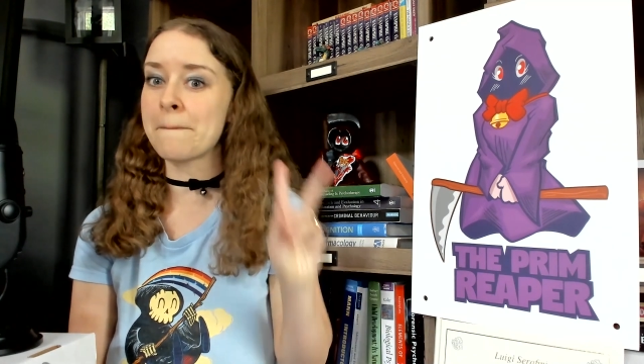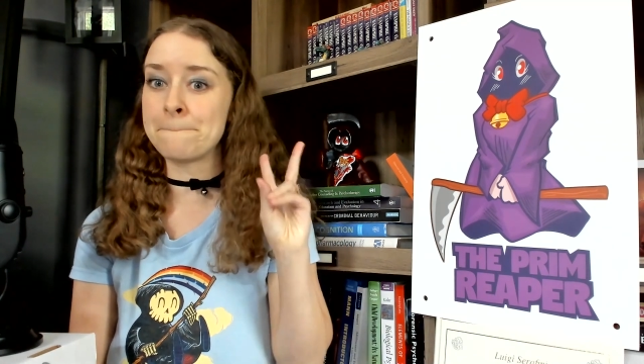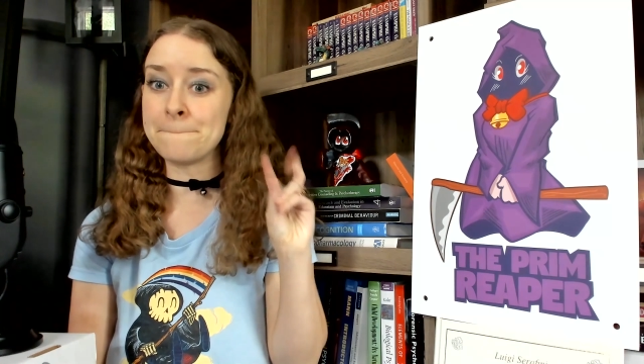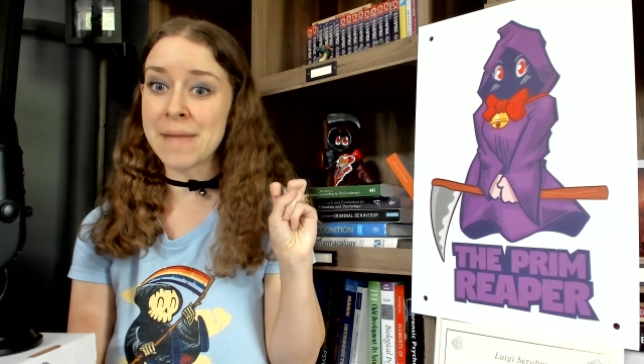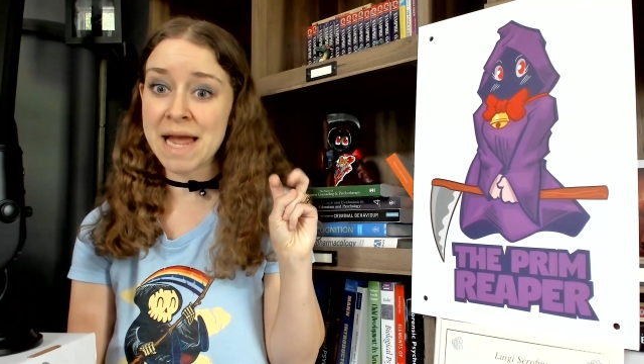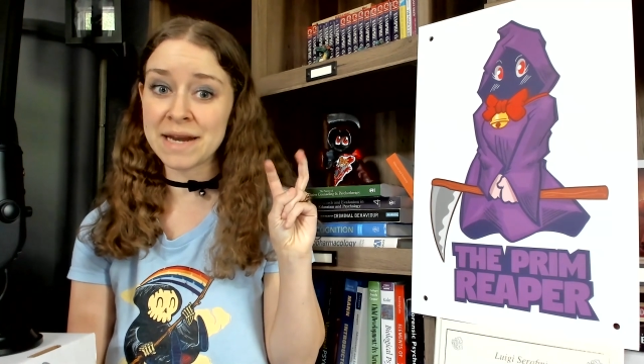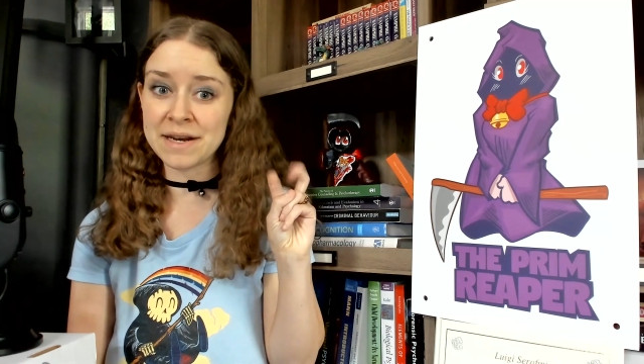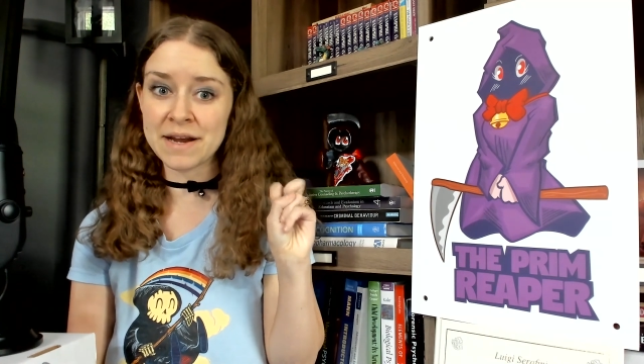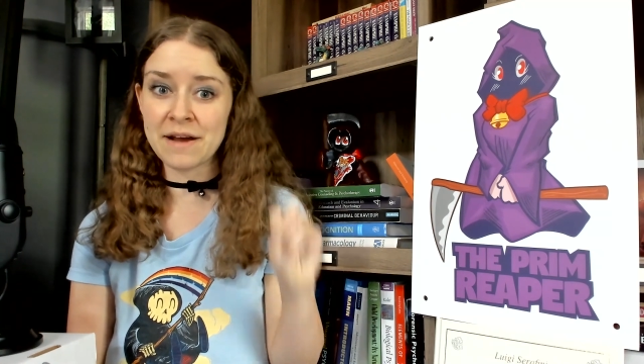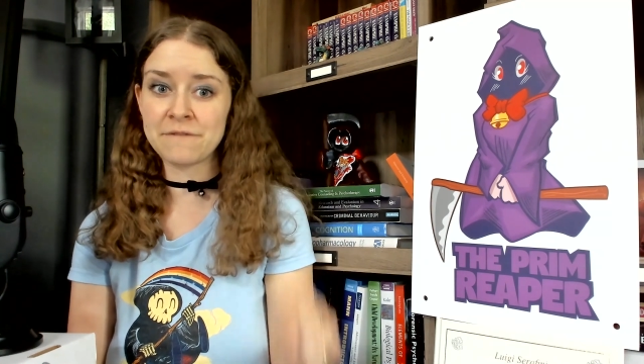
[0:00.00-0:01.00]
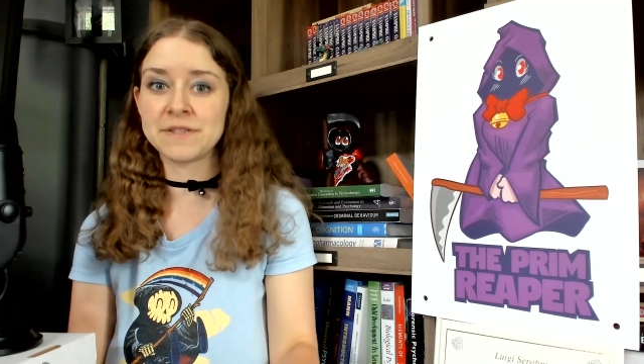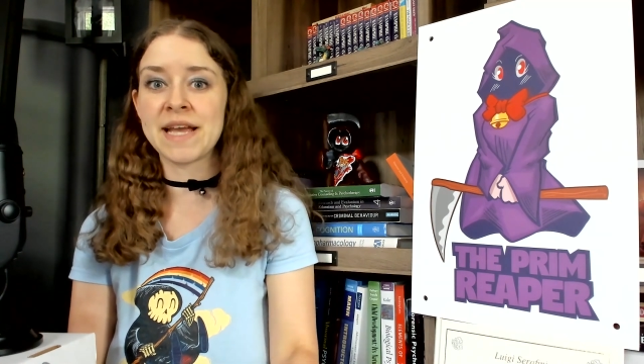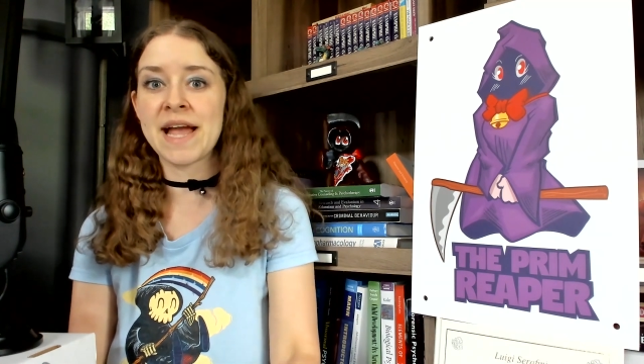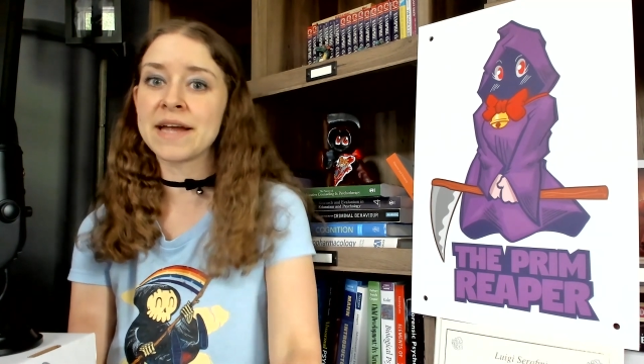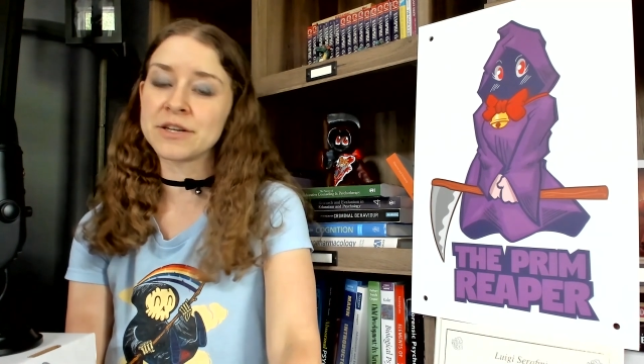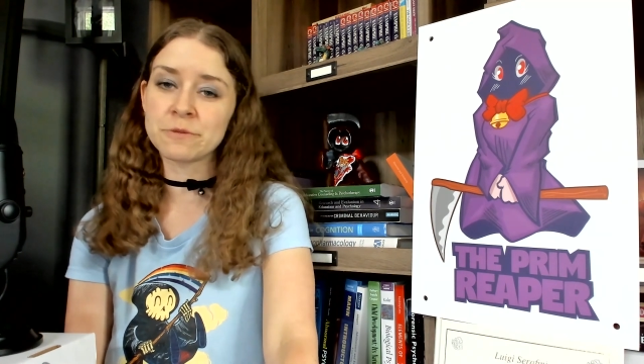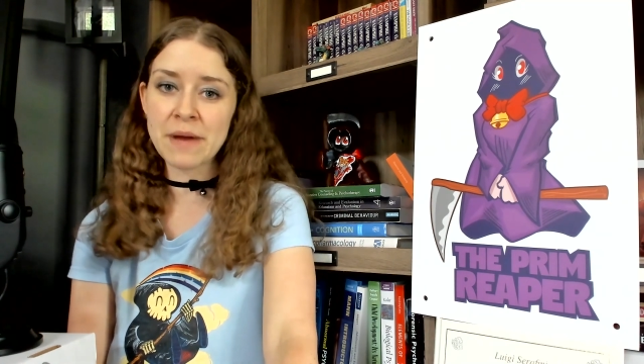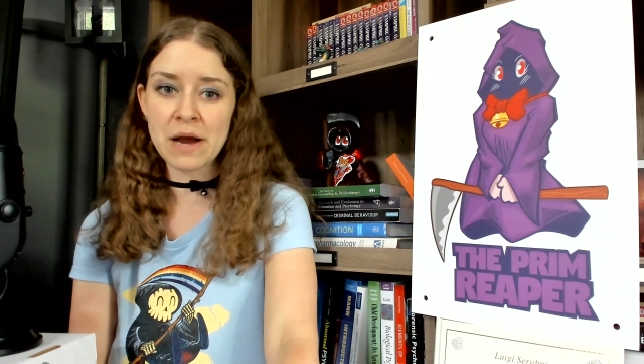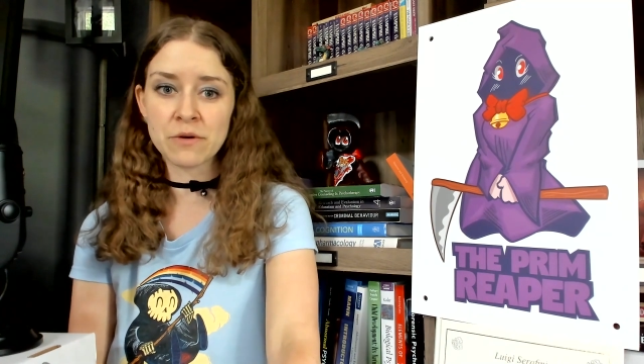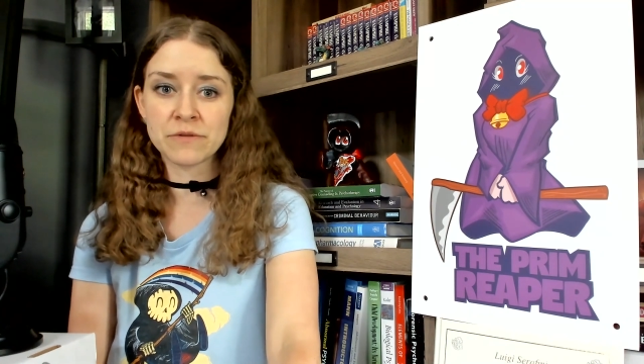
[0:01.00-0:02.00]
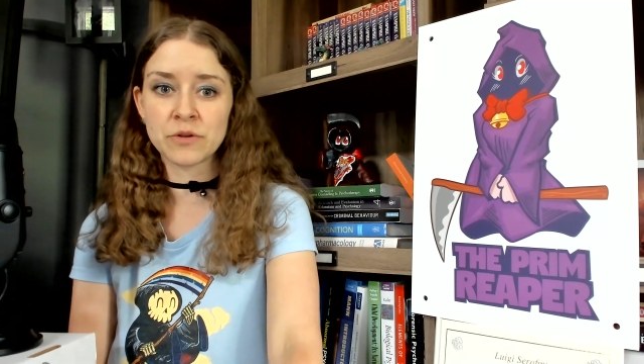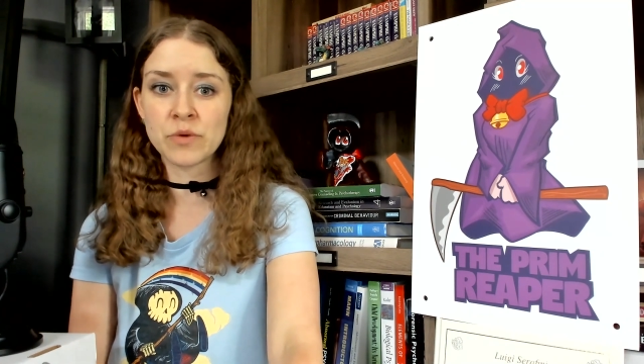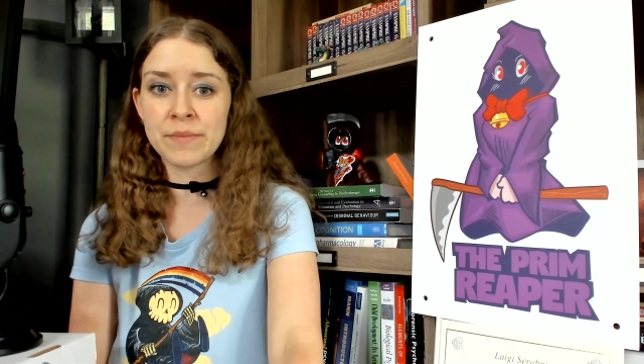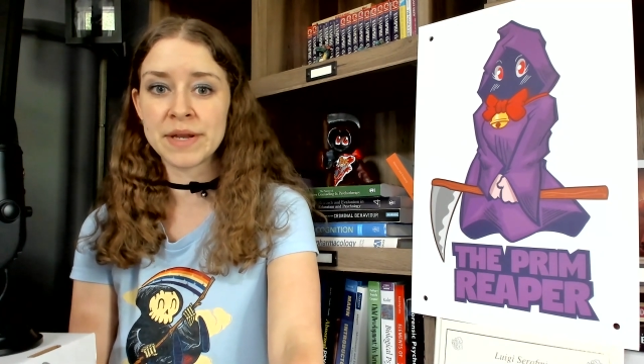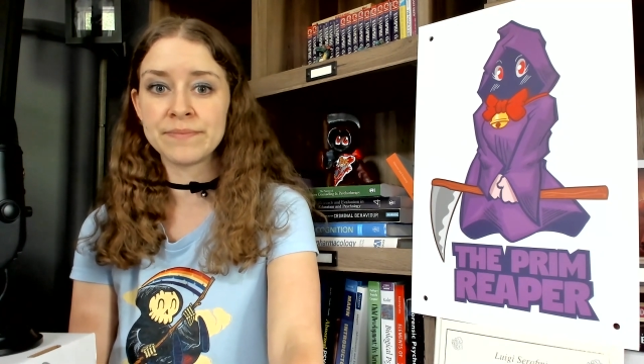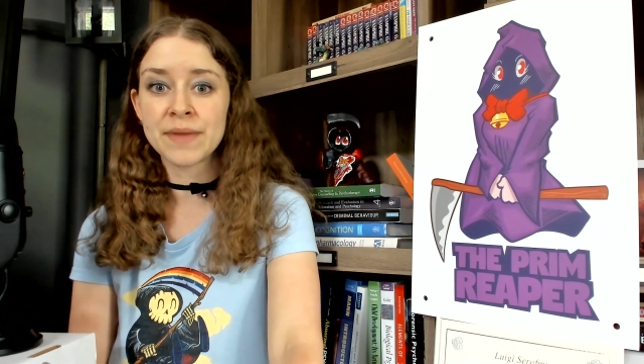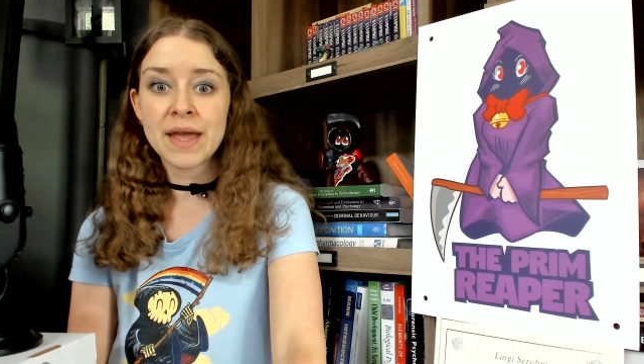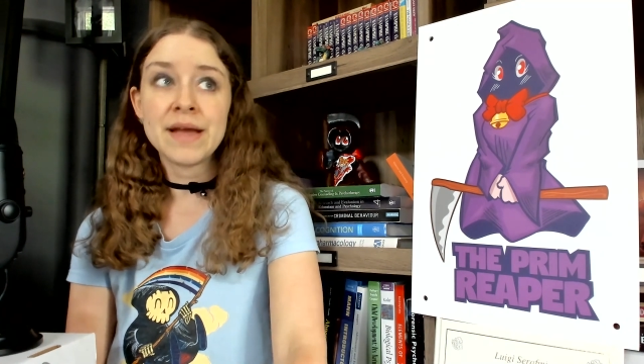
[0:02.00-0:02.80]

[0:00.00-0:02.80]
man enough to handle powerful women.